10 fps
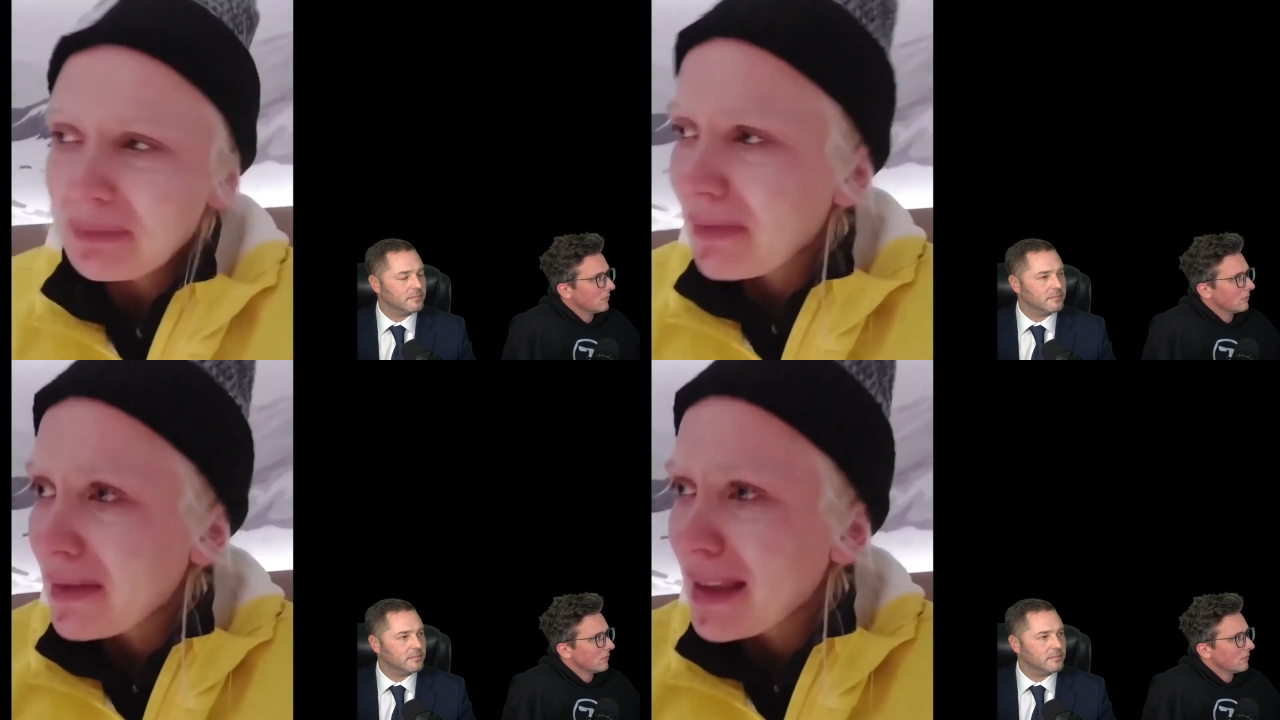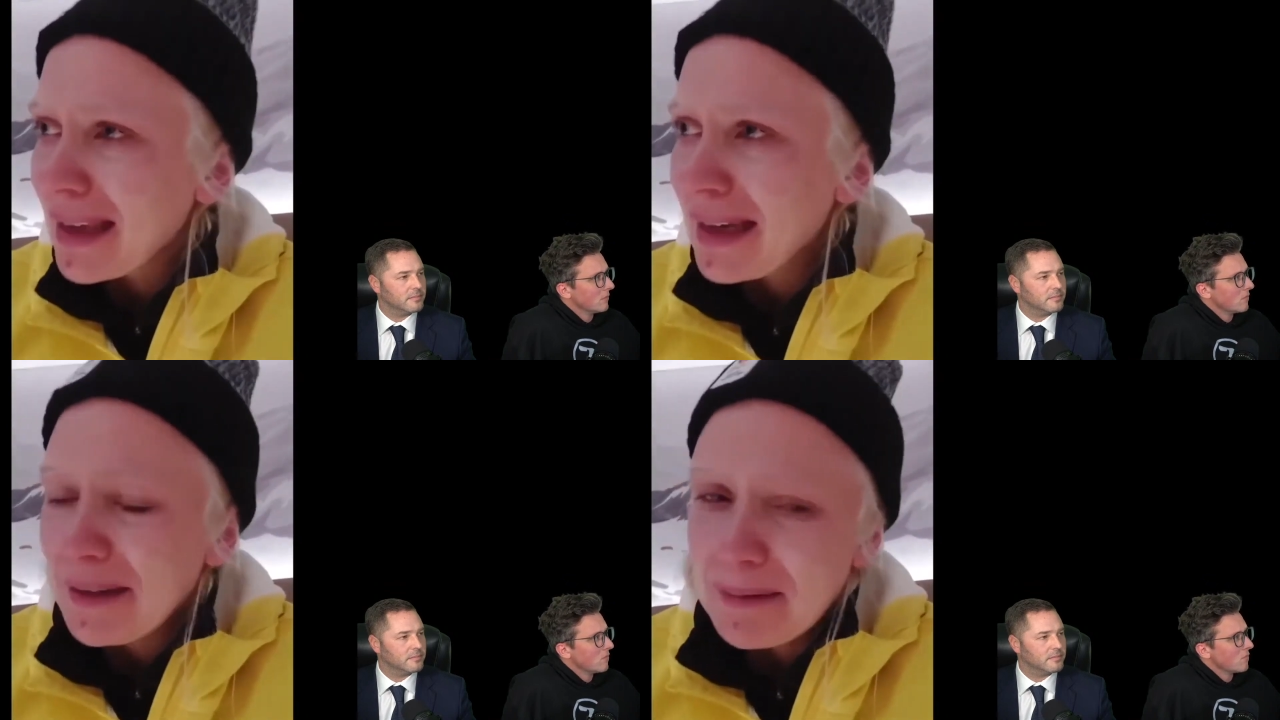
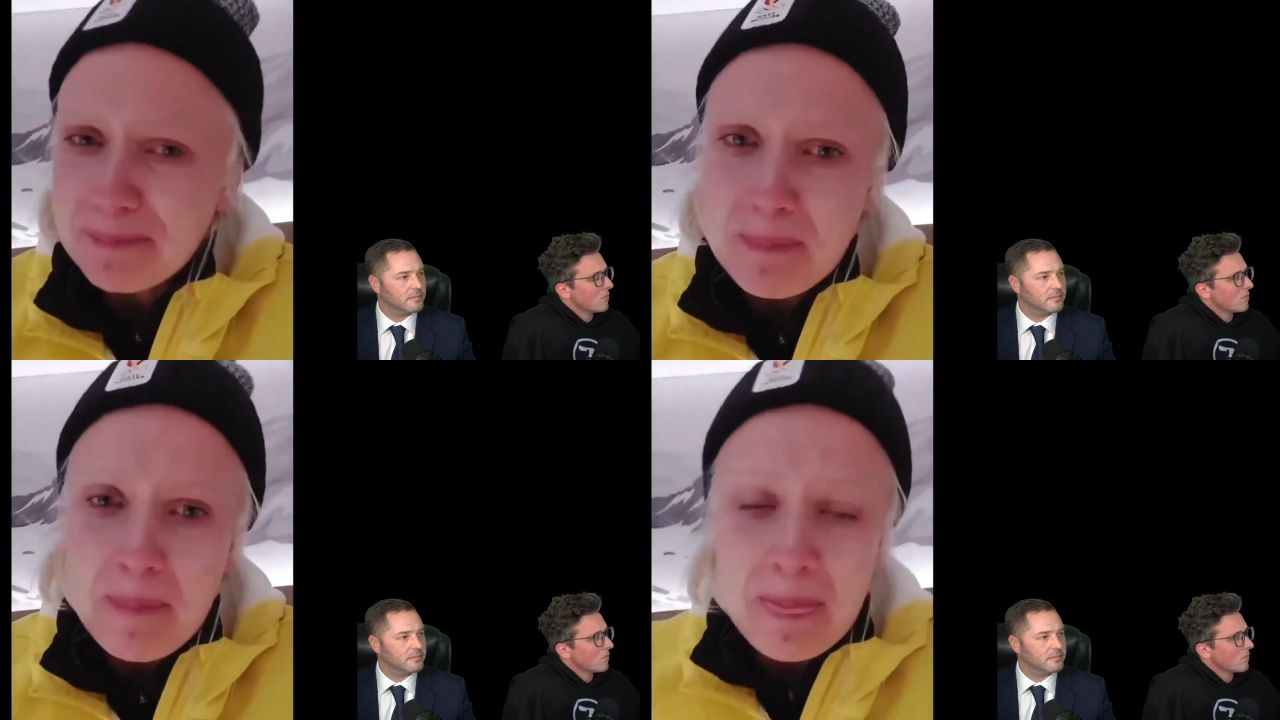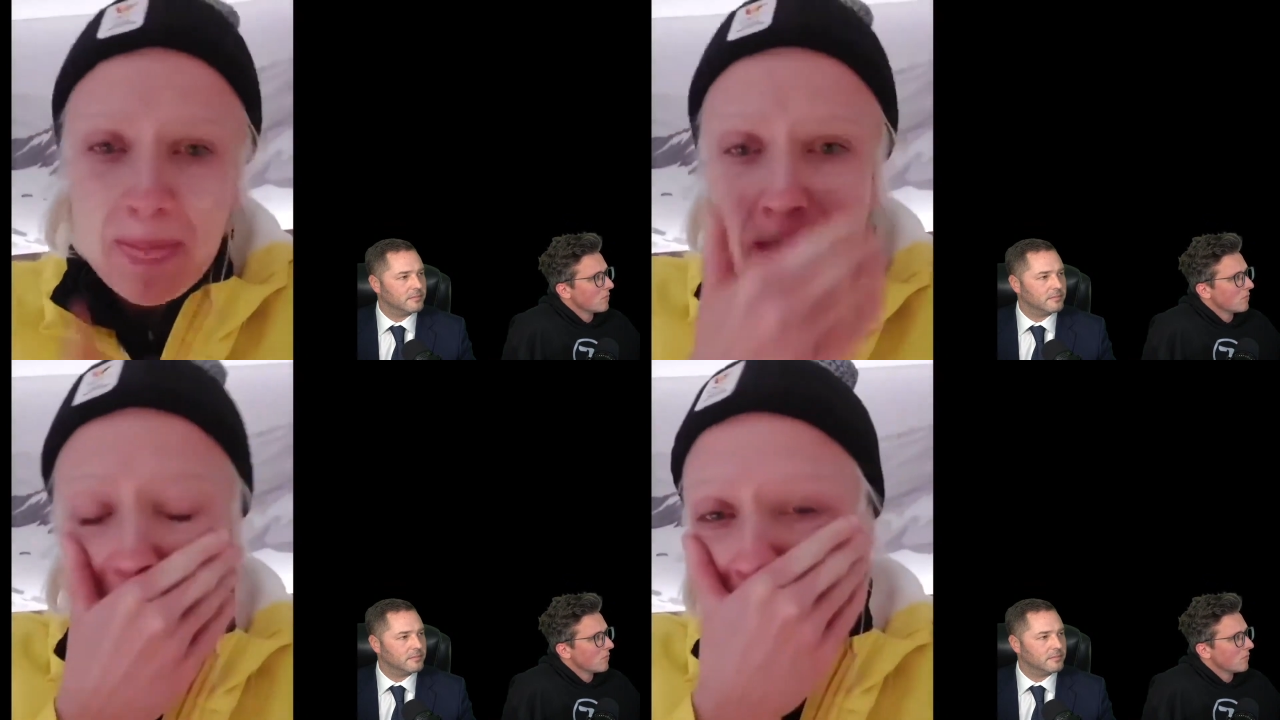
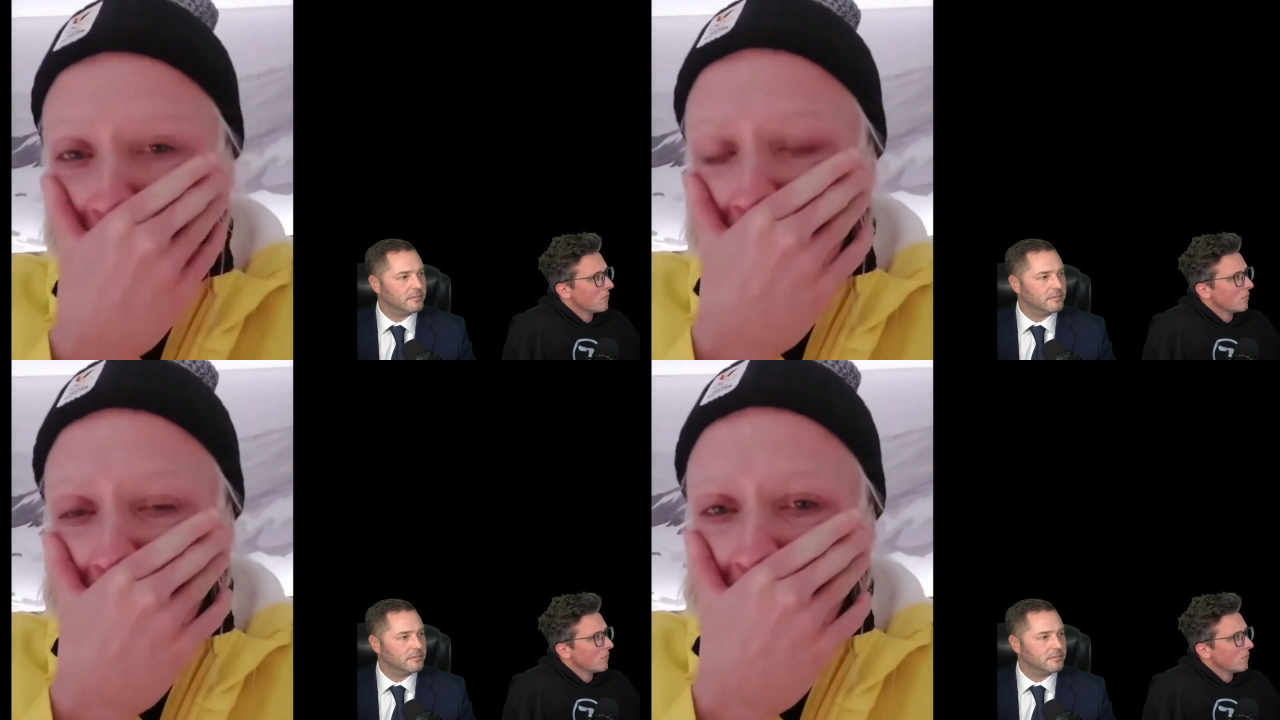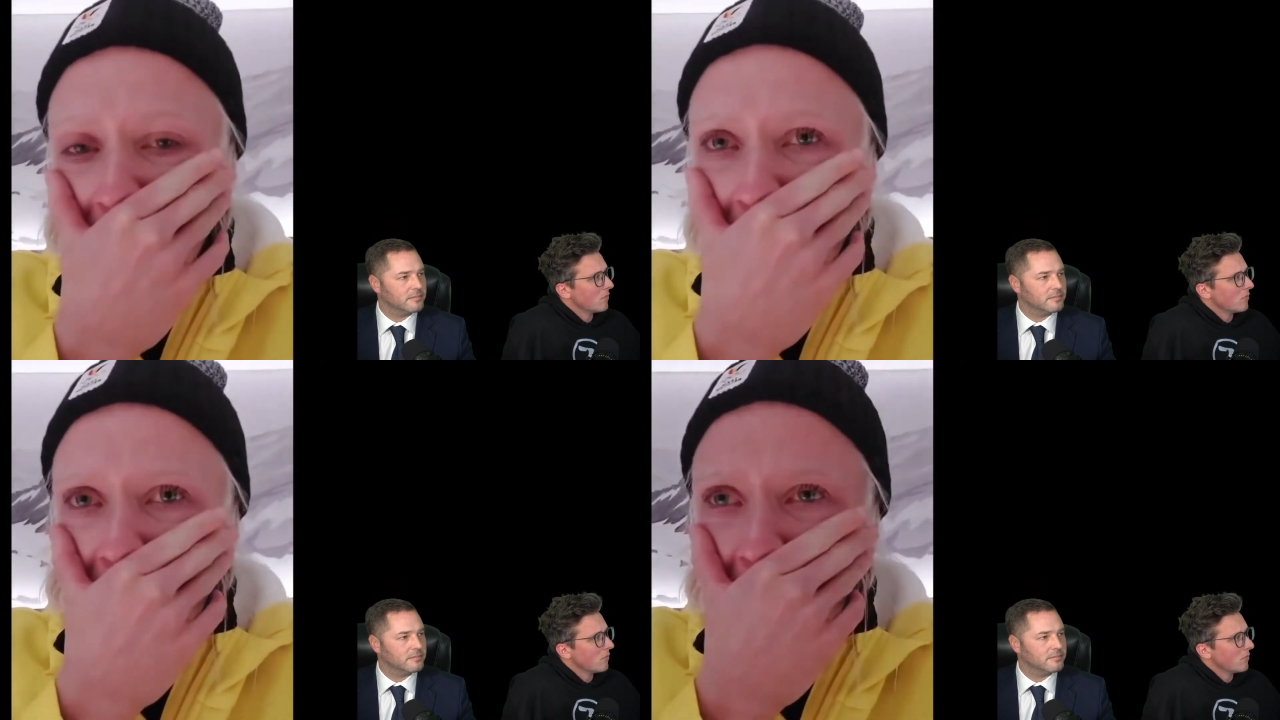
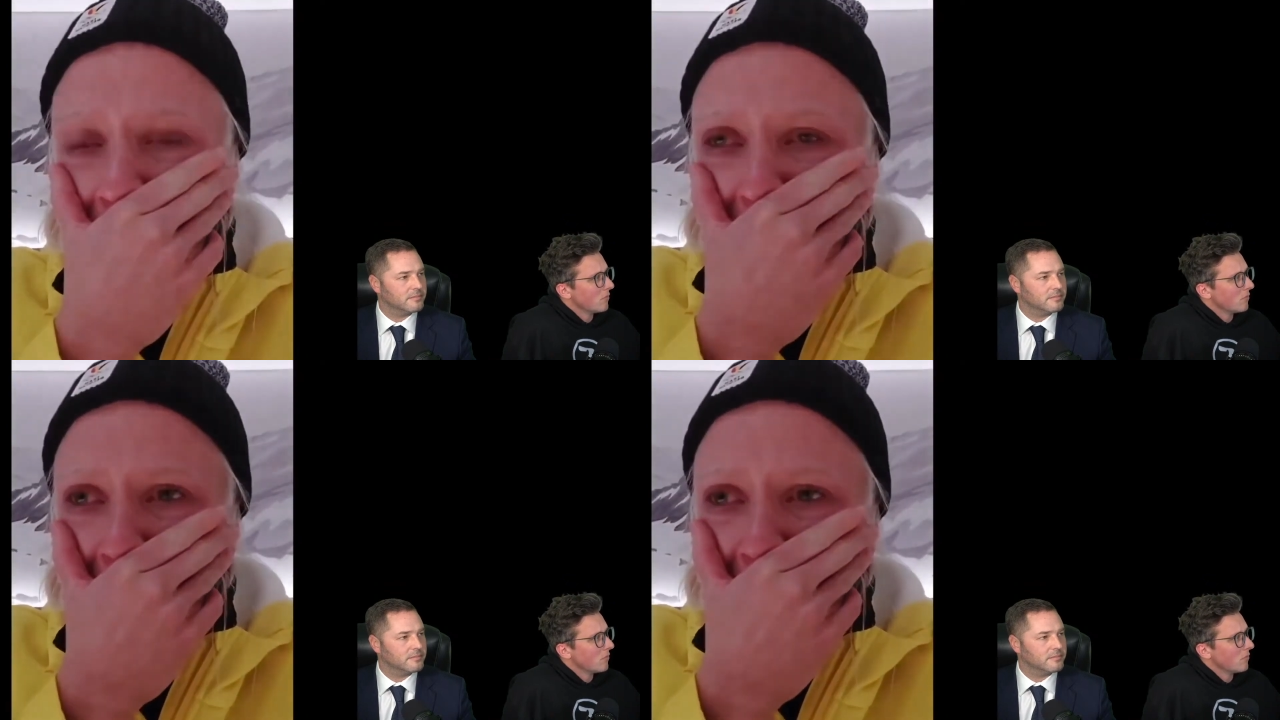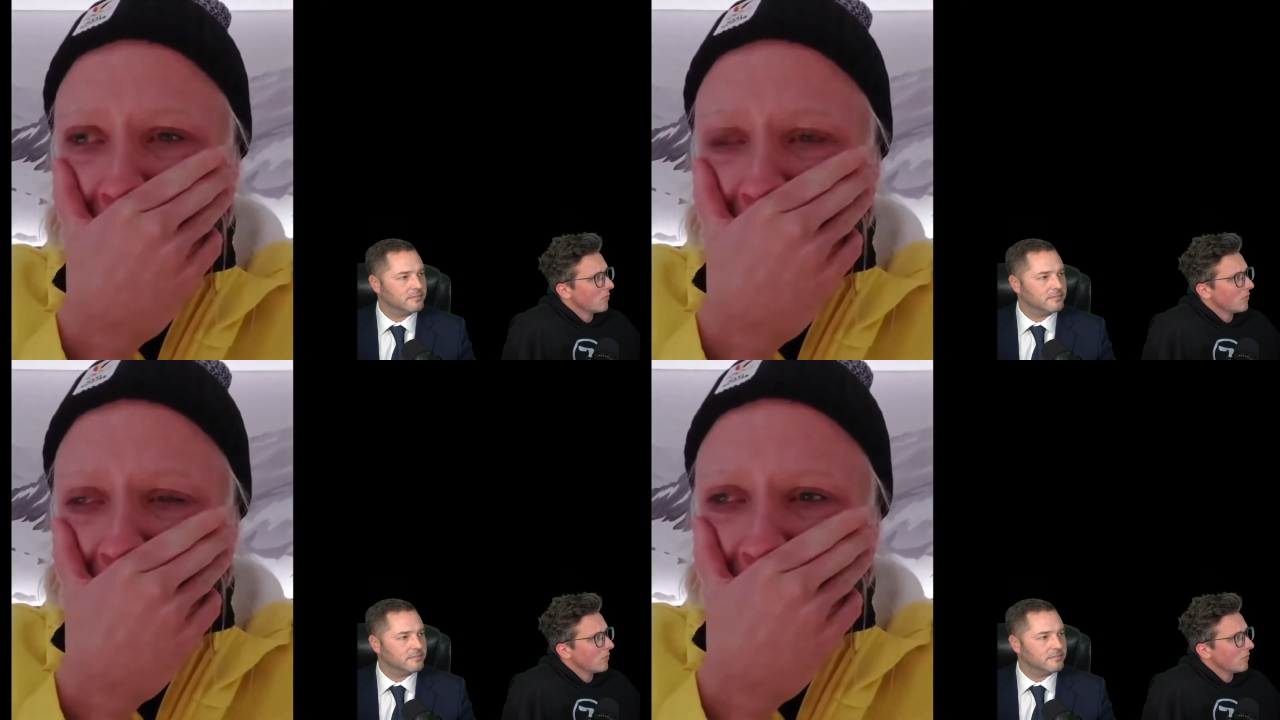
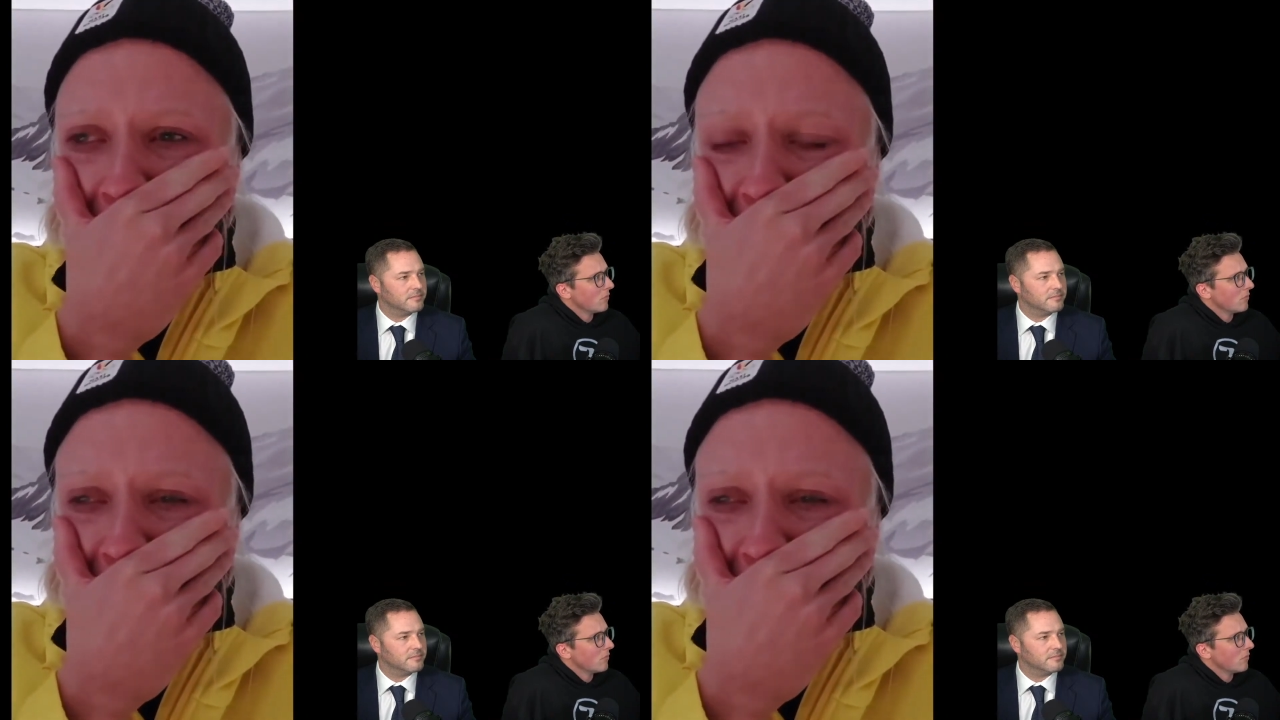Nothing is said.